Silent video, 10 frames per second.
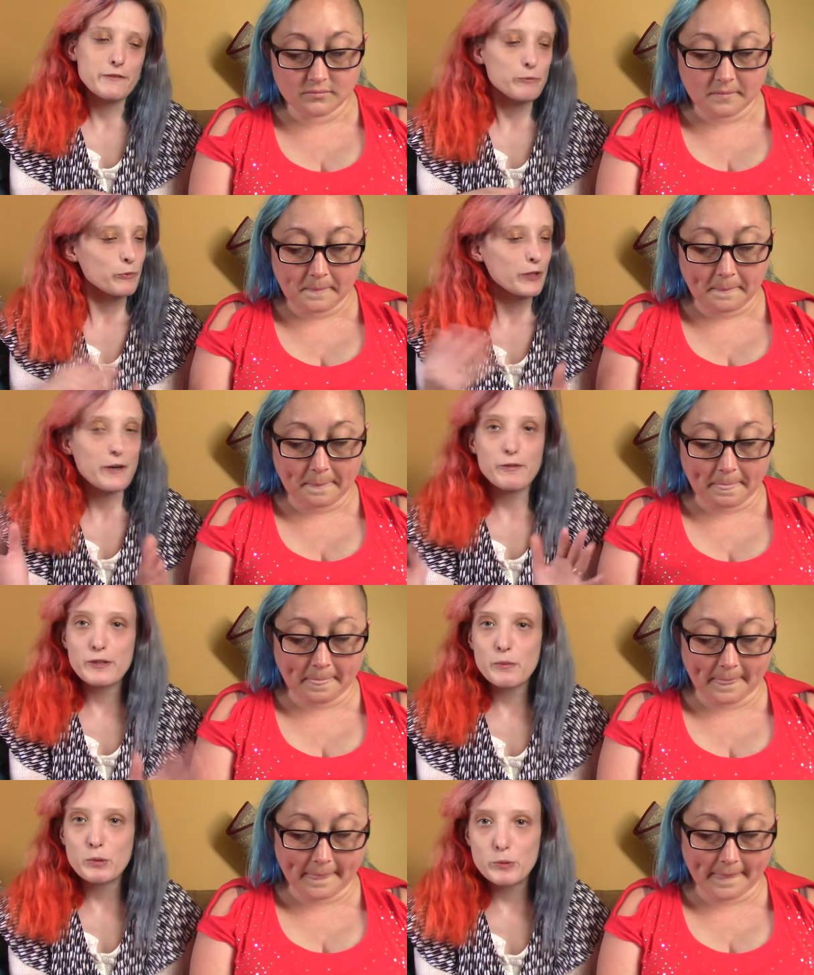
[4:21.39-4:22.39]
Speaker 1: wherever
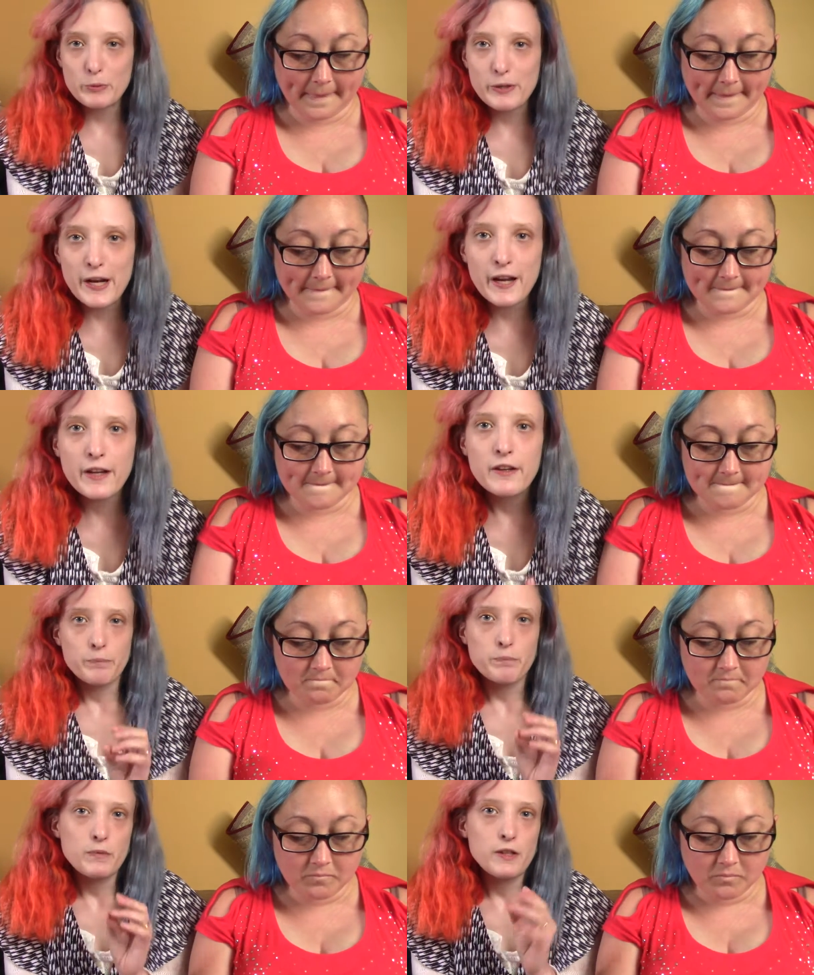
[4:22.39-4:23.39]
number we were at,
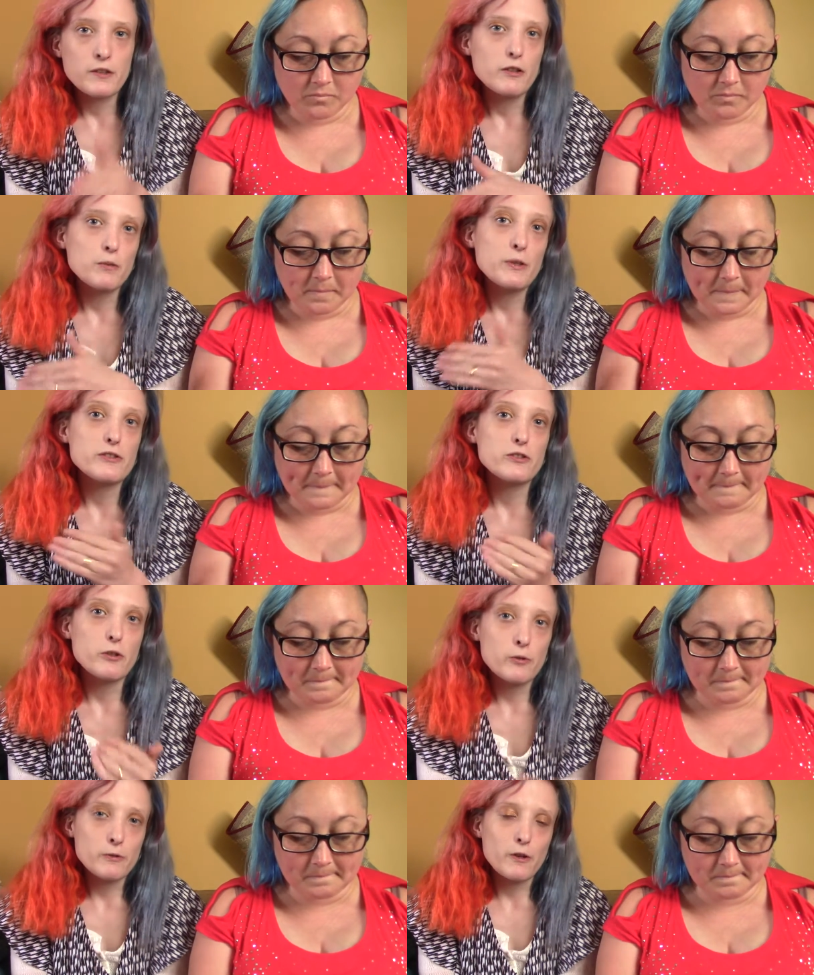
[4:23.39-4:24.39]
antidepressants
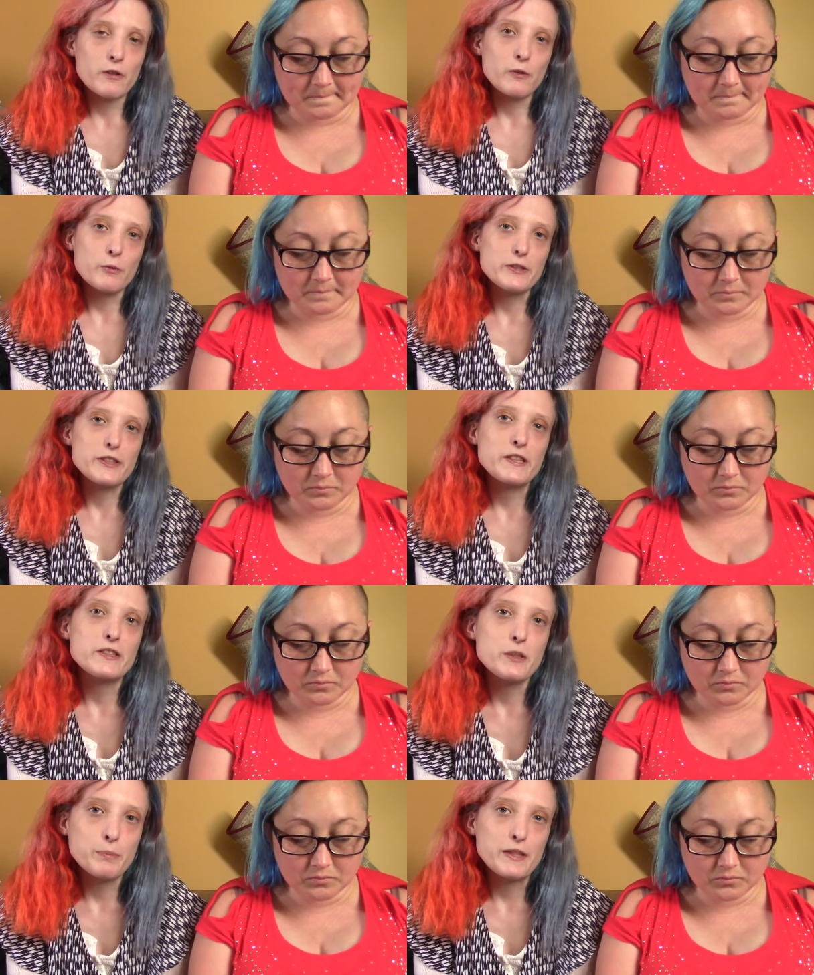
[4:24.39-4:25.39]
aren't always the
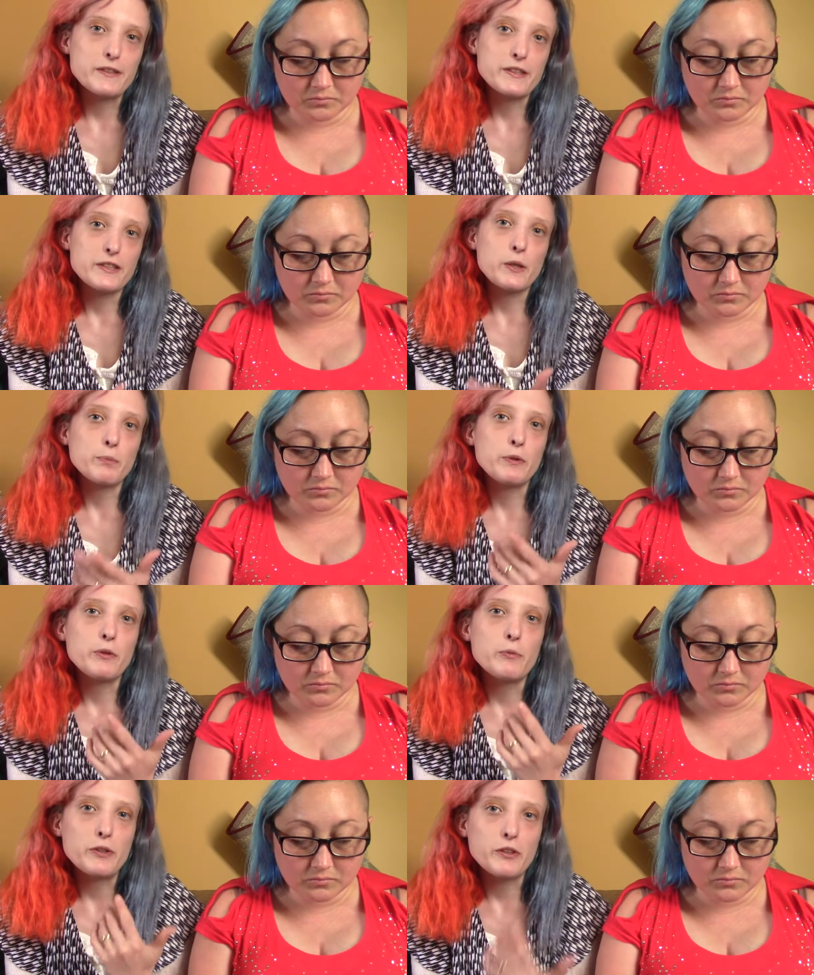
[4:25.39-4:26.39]
answer, but it does help
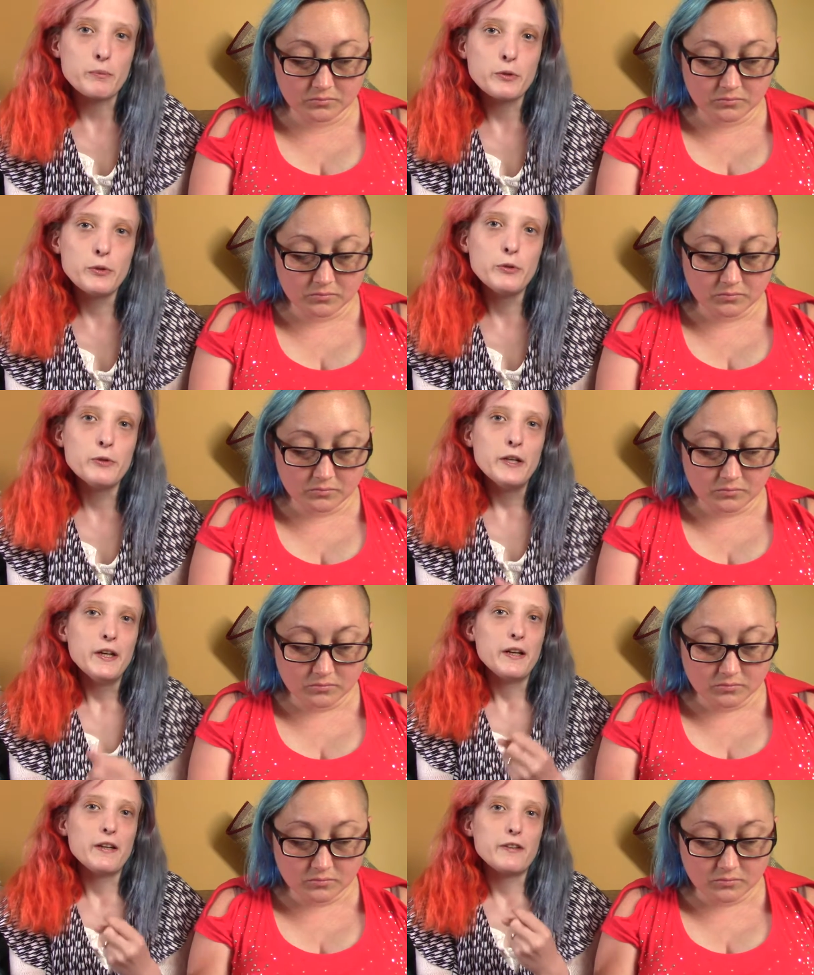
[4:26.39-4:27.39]
you with your mood,
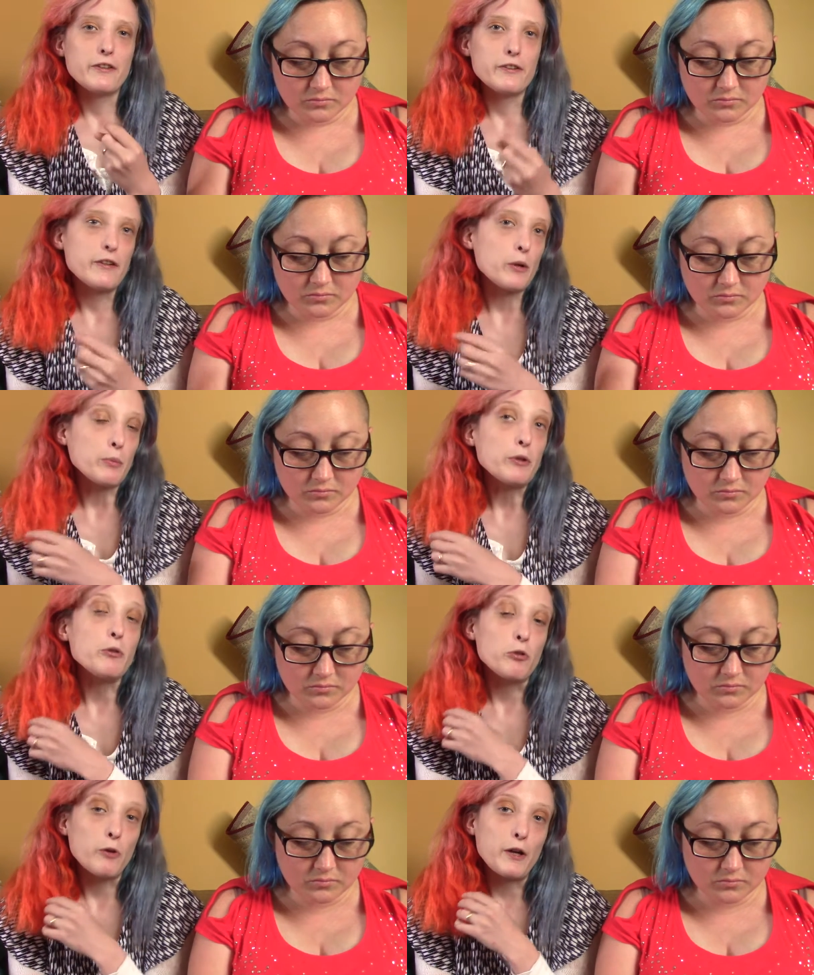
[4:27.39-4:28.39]
and it does help you
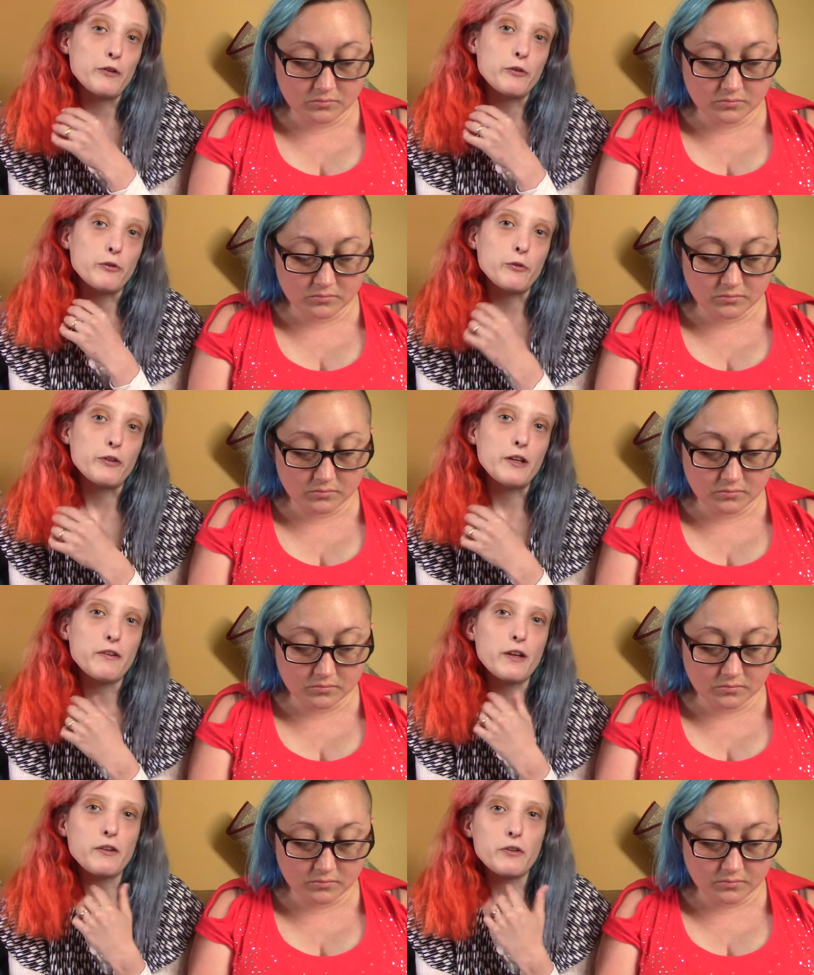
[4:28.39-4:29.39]
try to do
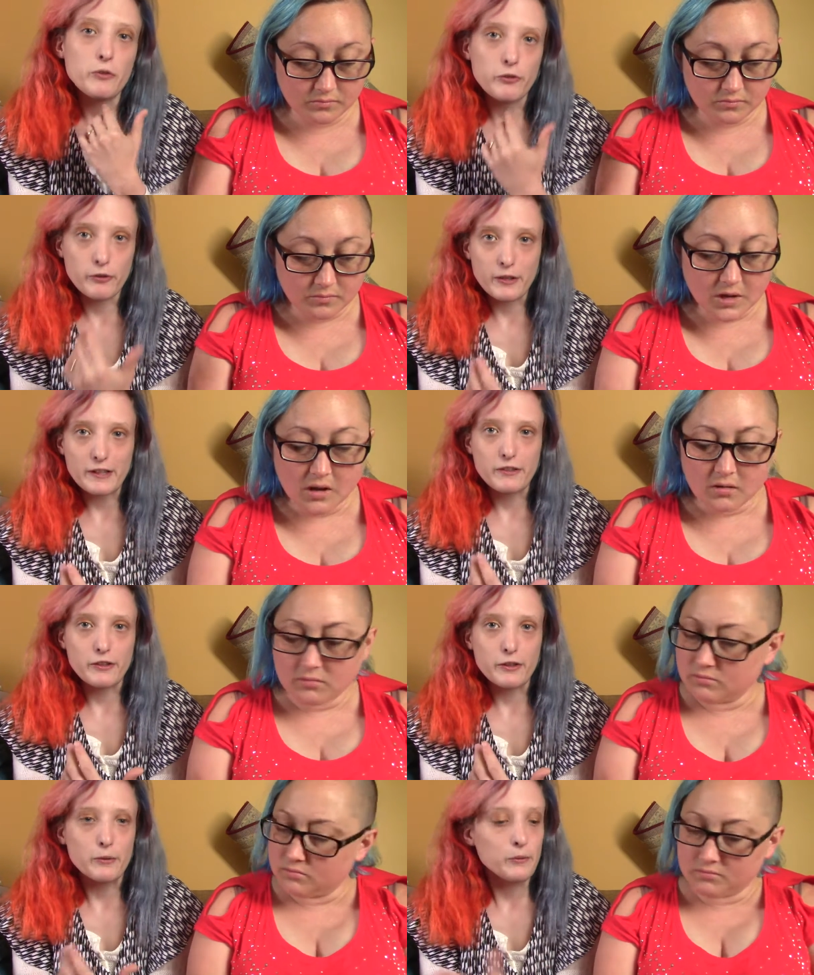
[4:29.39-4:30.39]
things that you used to like to
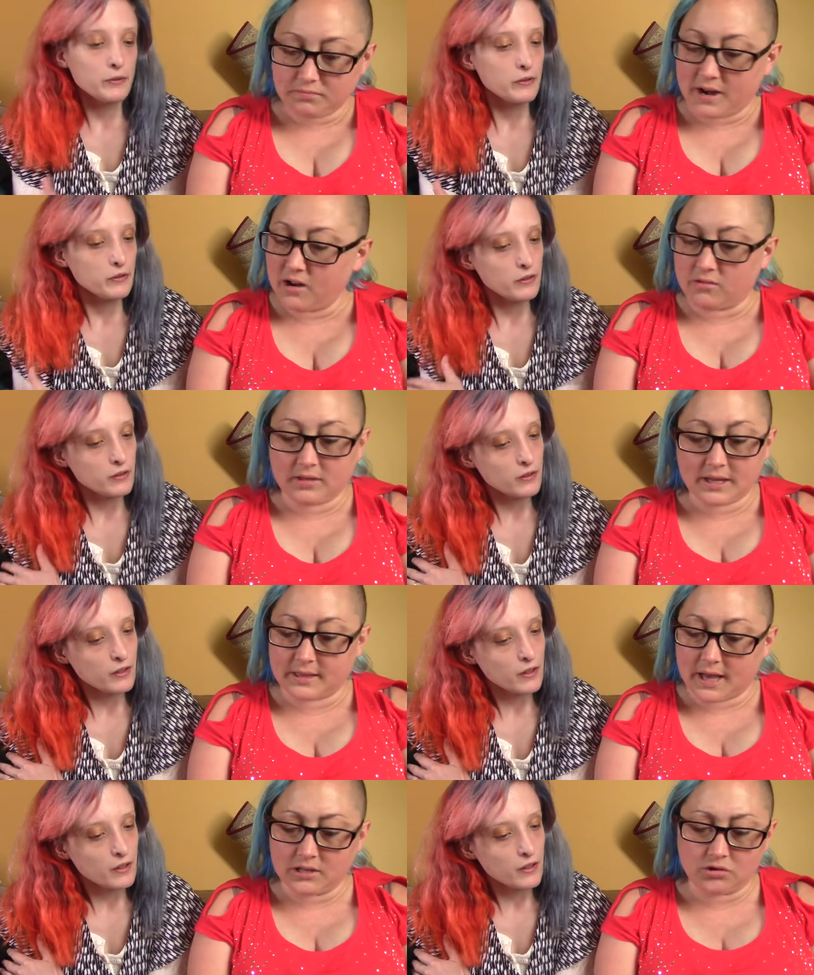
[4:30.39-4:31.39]
do. But I don't think
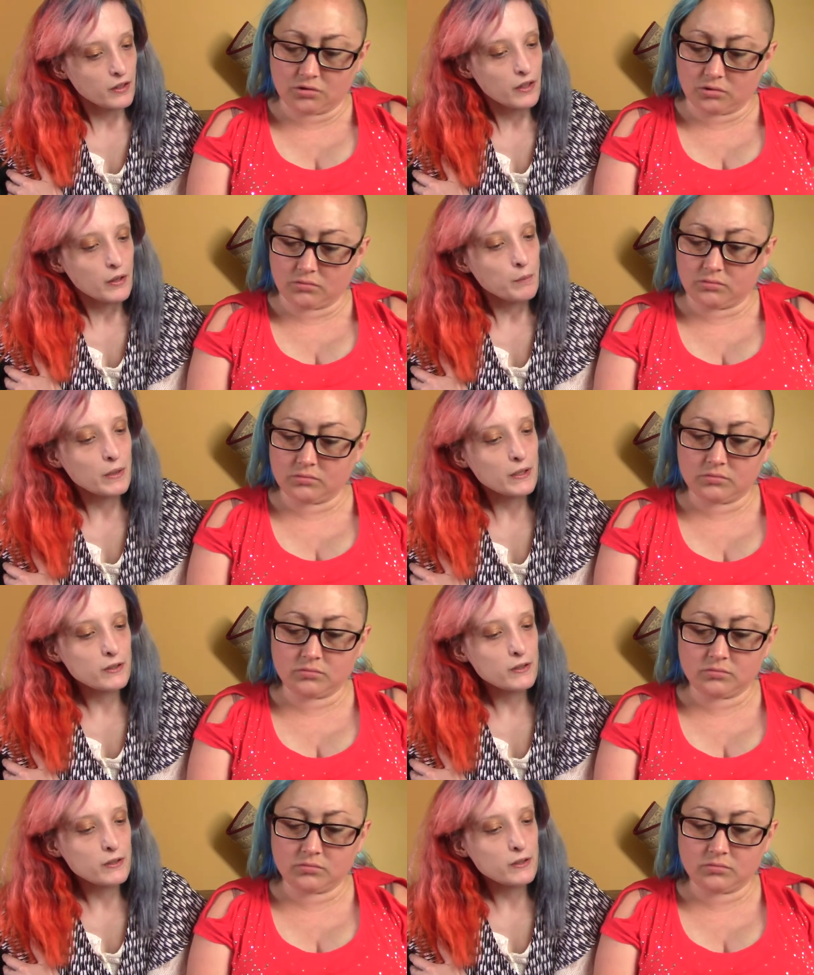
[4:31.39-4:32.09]
that's true. But I